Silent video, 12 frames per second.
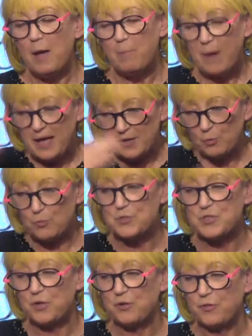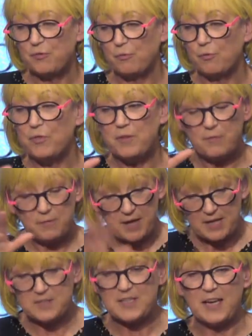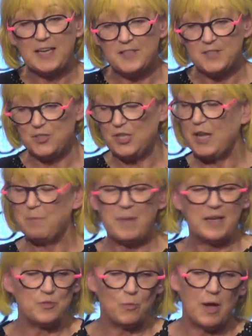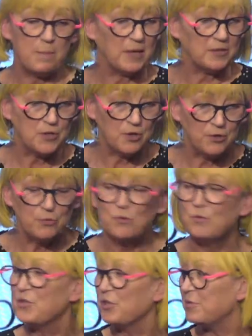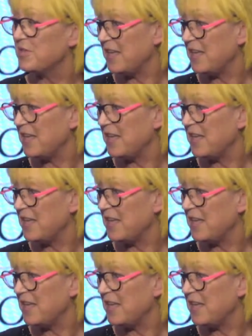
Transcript: But also through the Vivantes, she had met Dwight MacDonald, right, who right.